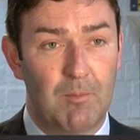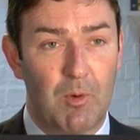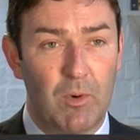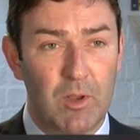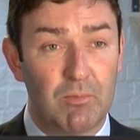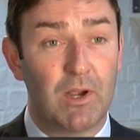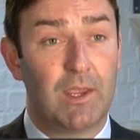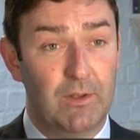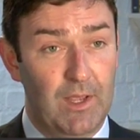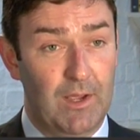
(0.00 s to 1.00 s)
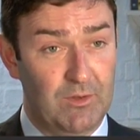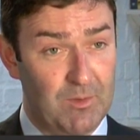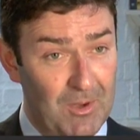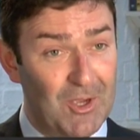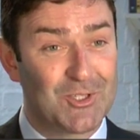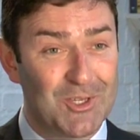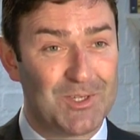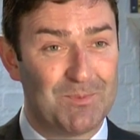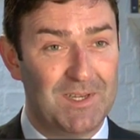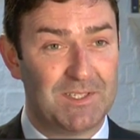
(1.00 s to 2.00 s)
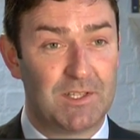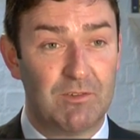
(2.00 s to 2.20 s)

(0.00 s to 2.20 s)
But when you break it down into bite-sized pieces,